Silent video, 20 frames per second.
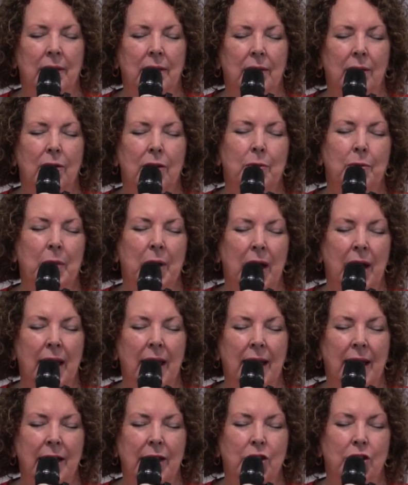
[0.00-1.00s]
Or at
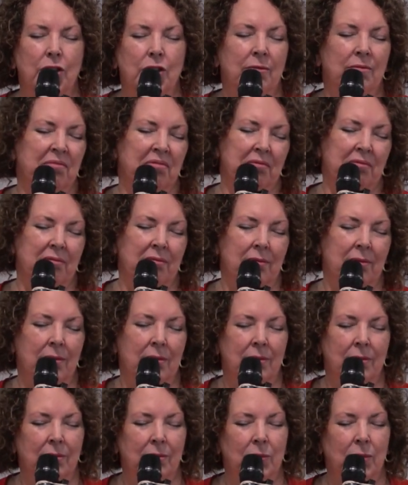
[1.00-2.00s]
my age,
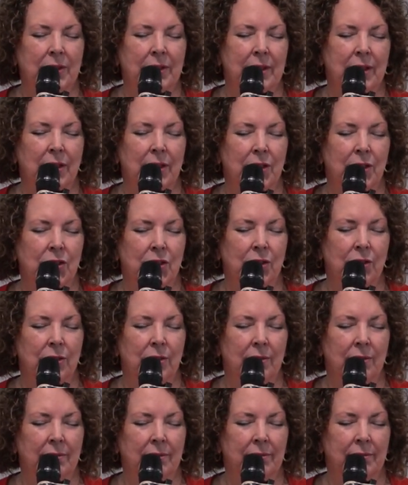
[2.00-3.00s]
what's he going to
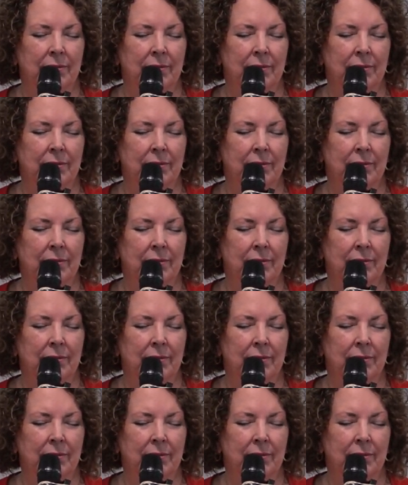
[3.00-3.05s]
do?